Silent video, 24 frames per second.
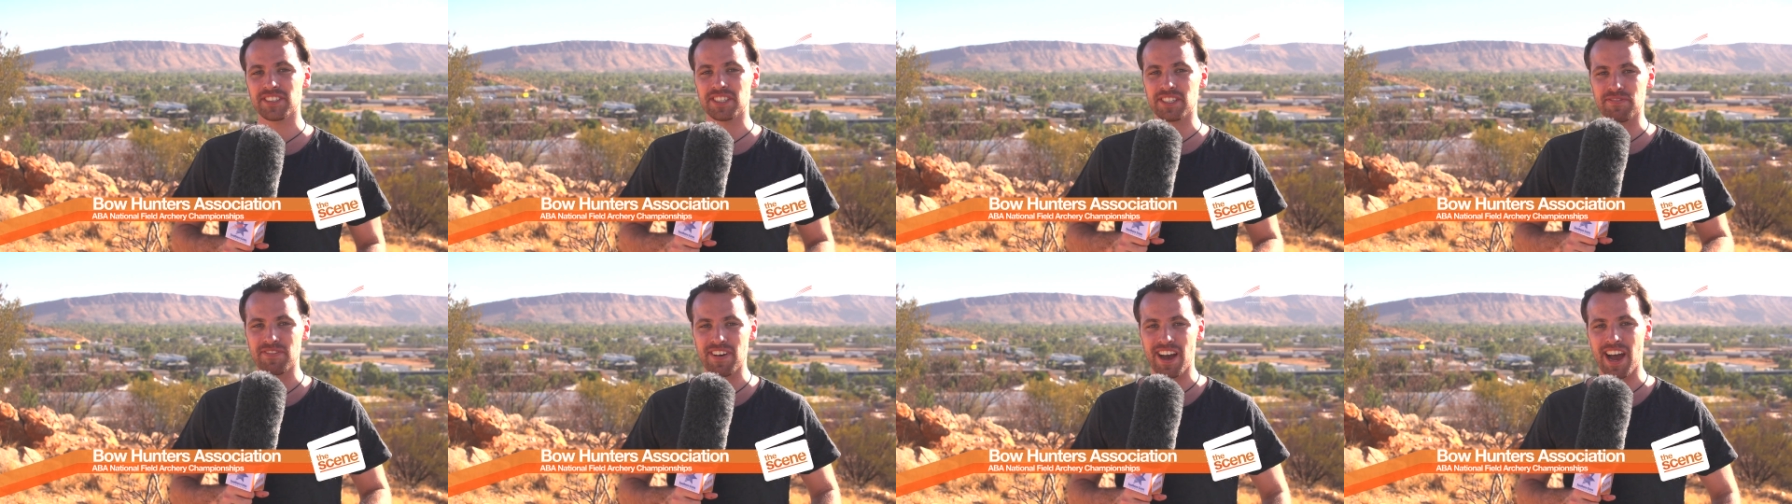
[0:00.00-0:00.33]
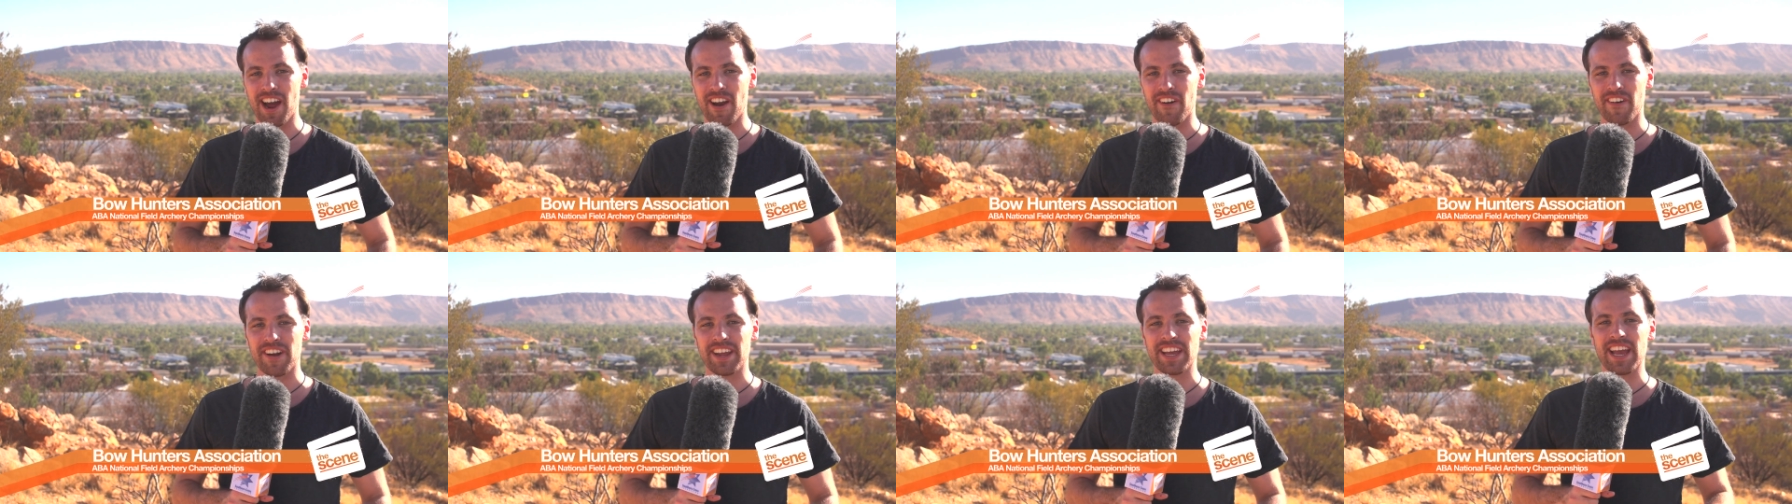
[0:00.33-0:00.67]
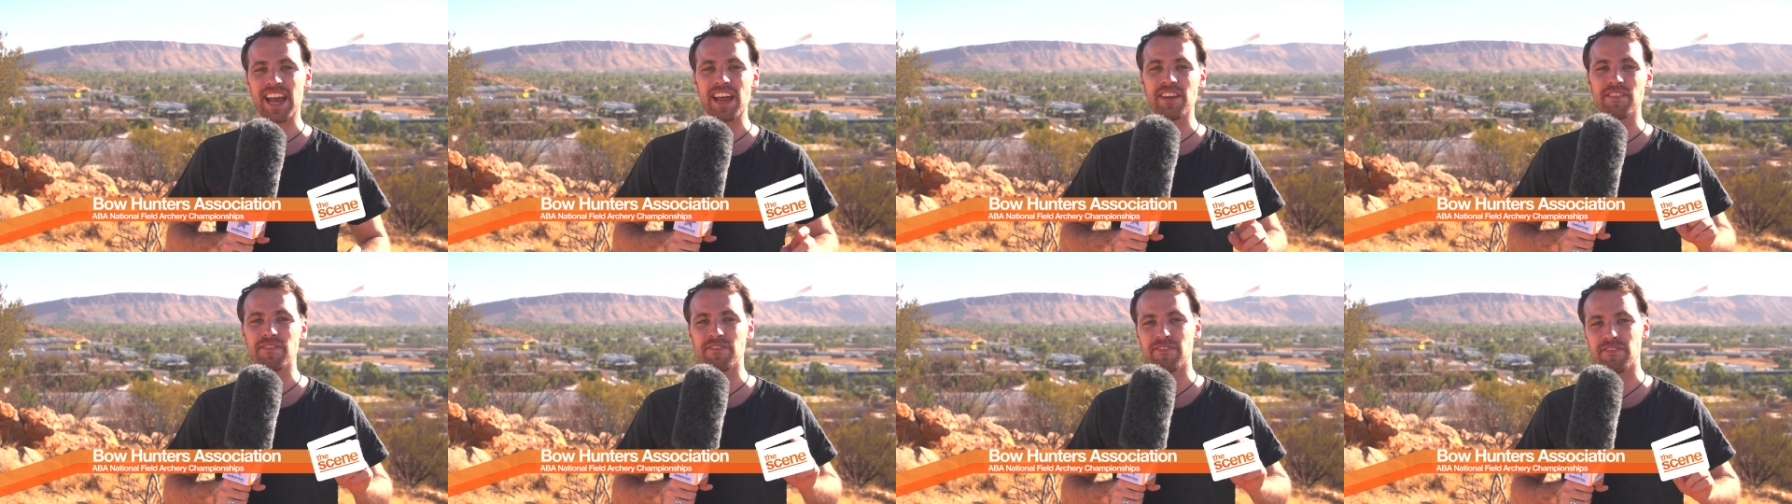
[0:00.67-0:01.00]
Safari
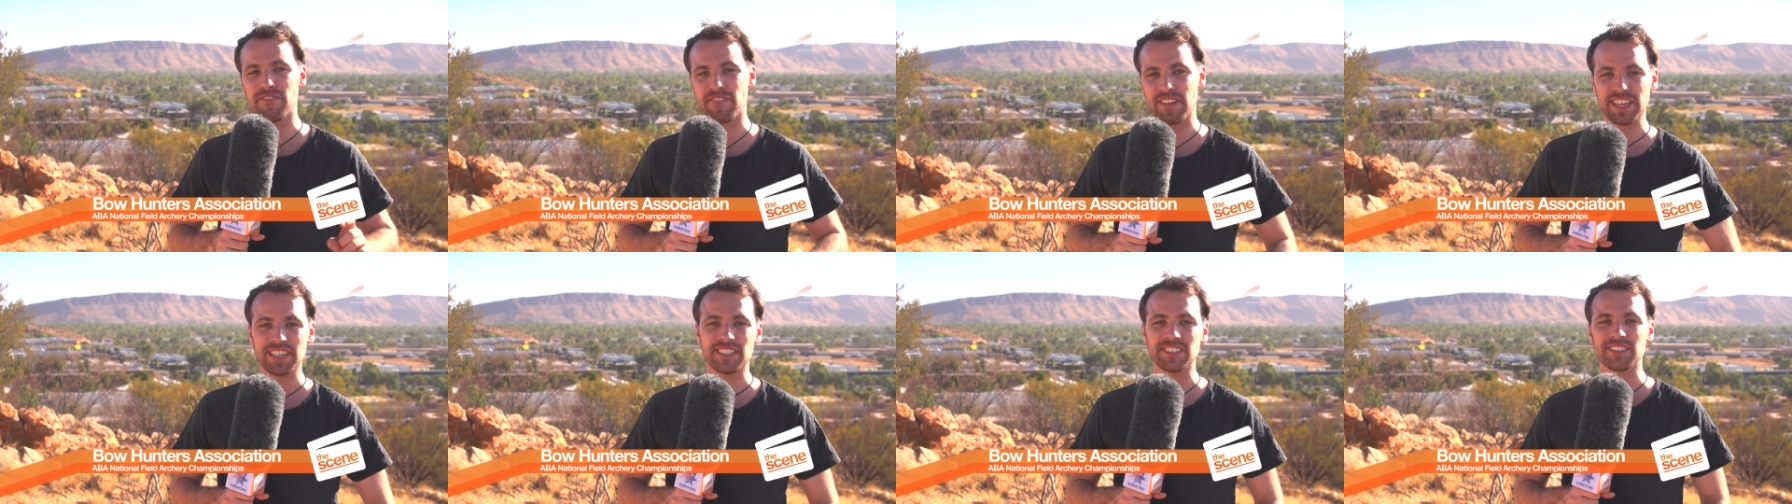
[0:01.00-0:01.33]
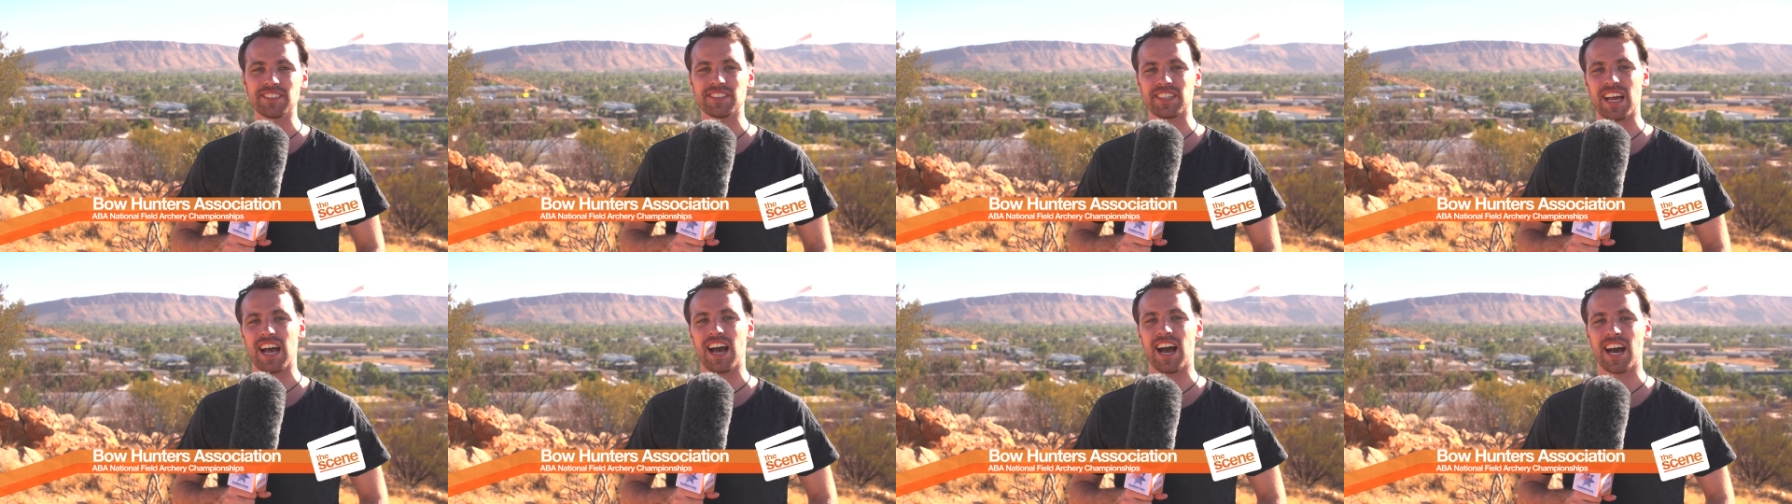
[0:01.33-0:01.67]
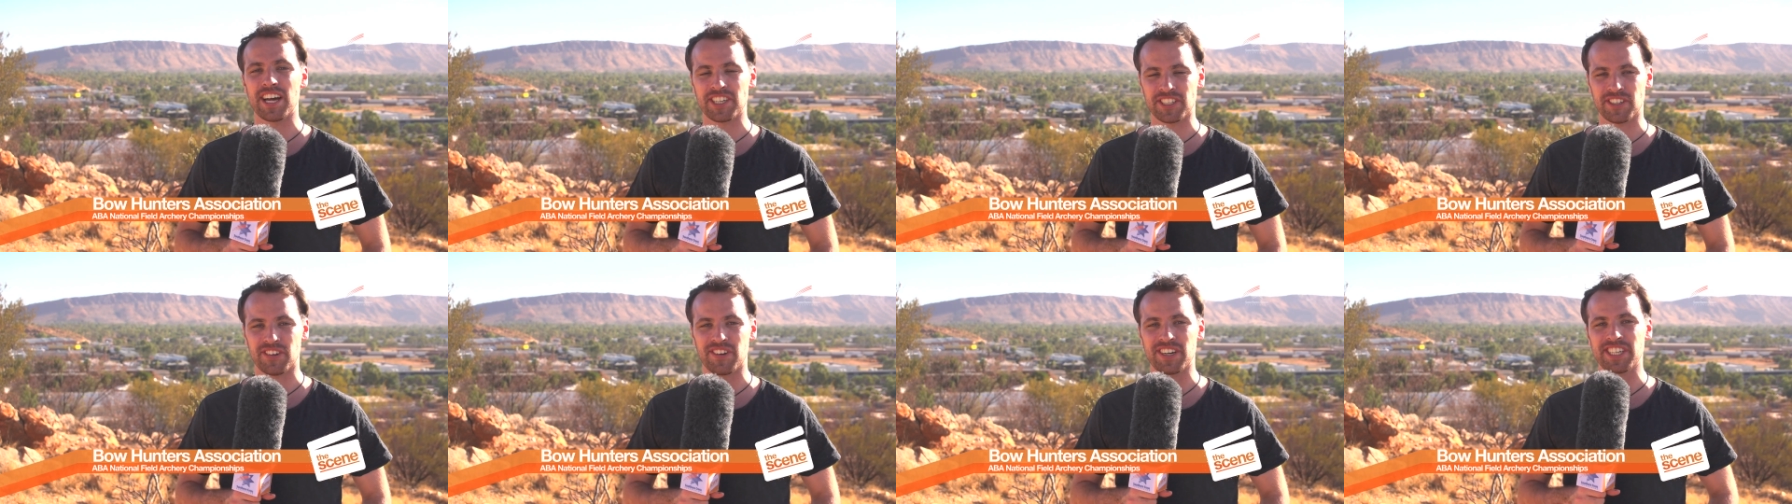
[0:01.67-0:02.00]
and Field
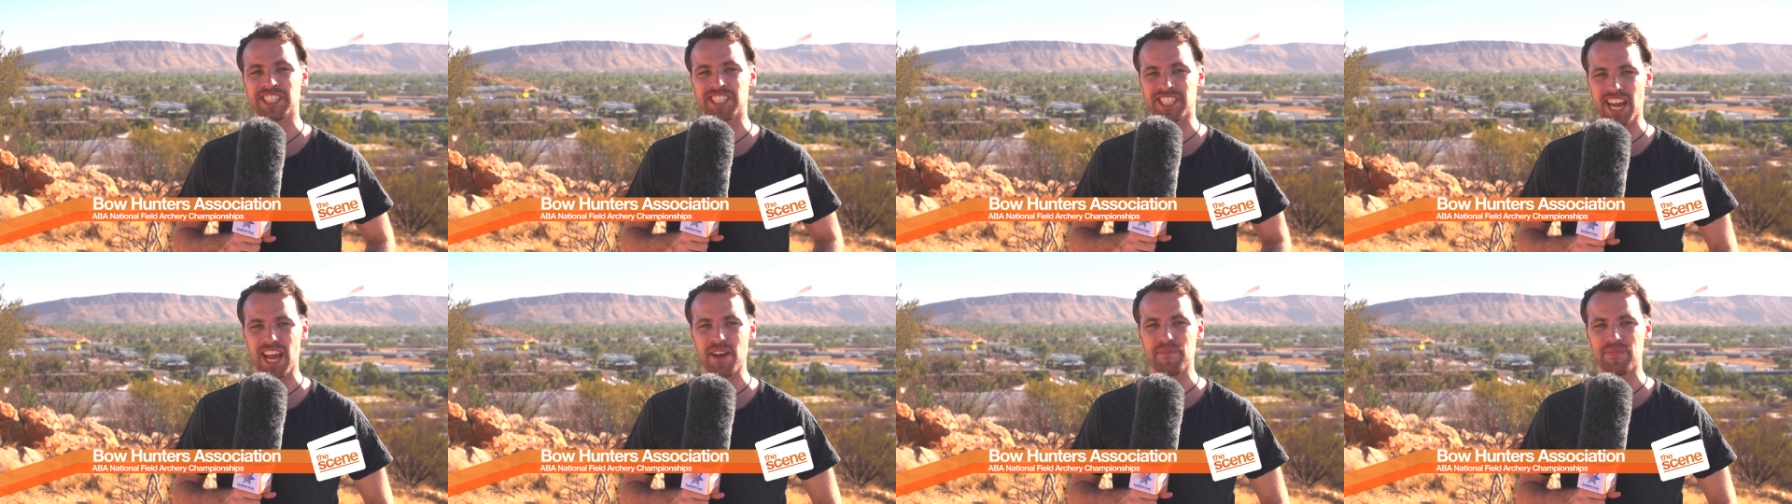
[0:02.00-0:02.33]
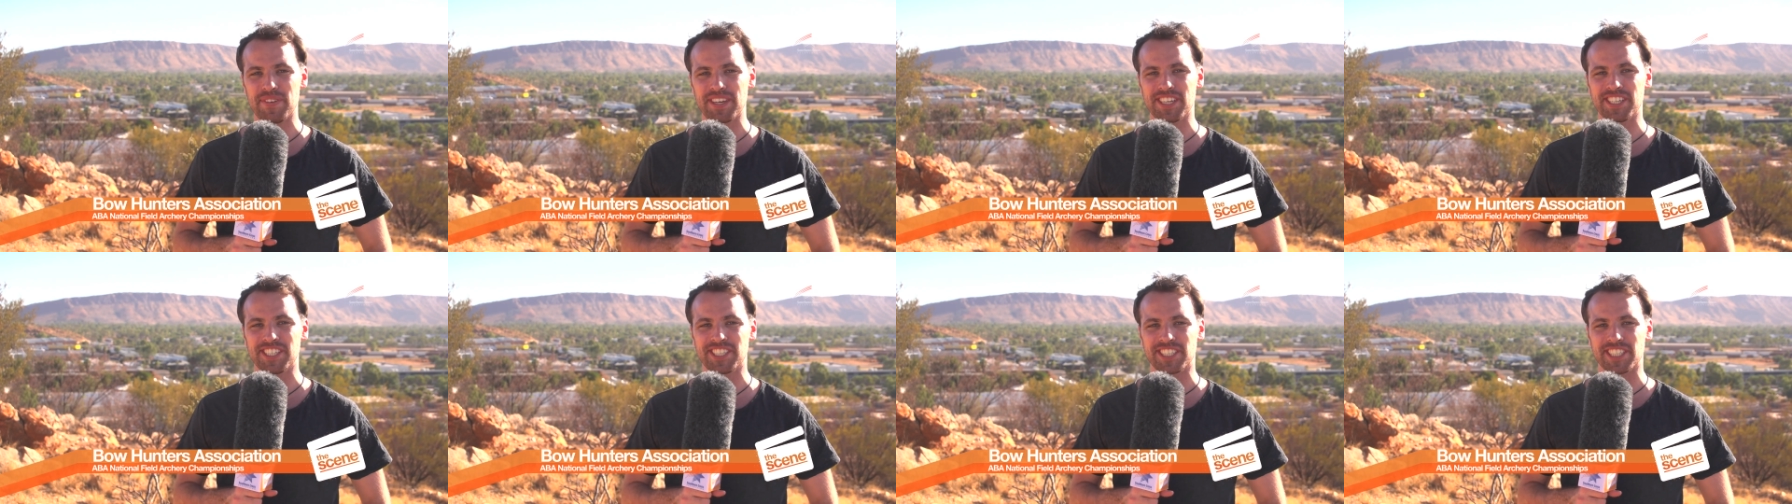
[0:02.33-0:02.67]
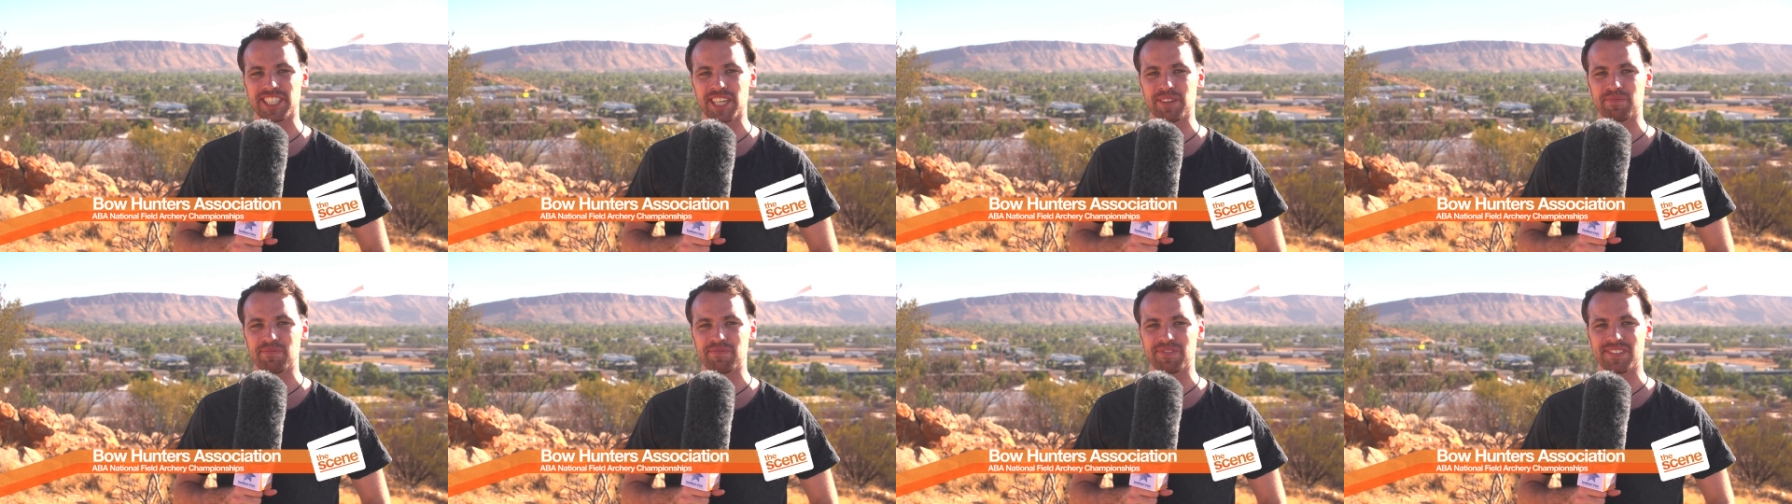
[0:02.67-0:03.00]
Archery
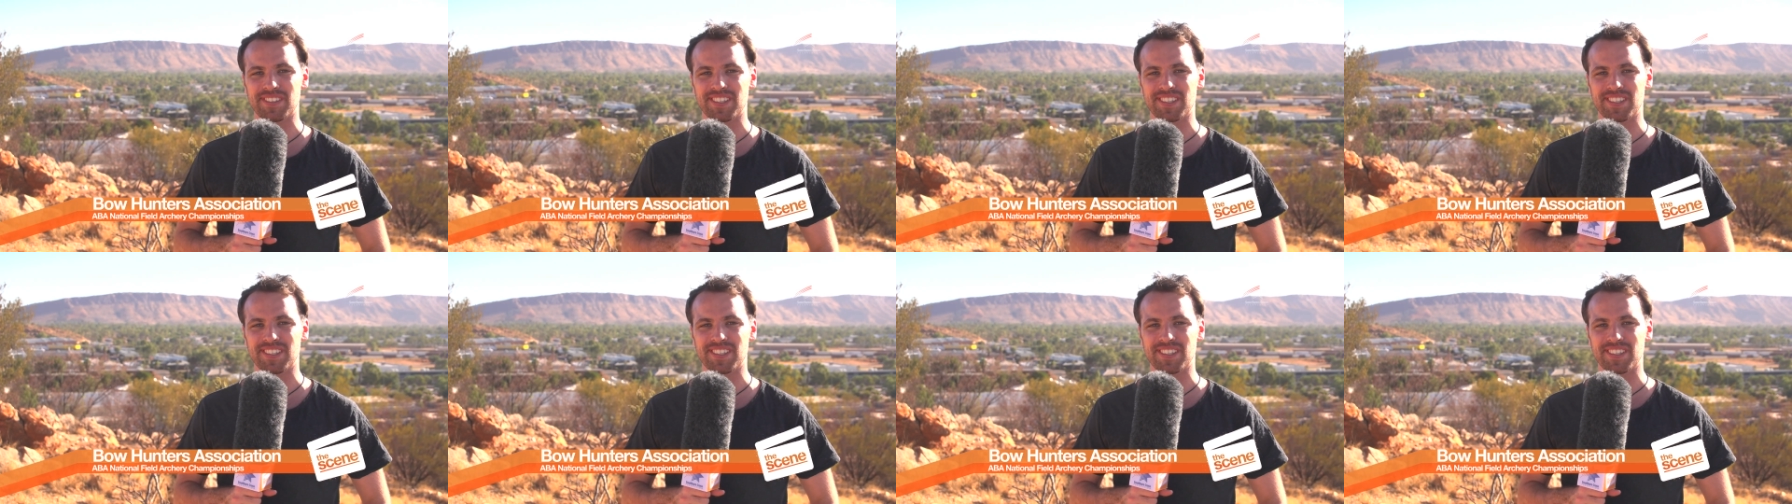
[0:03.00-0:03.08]
Championship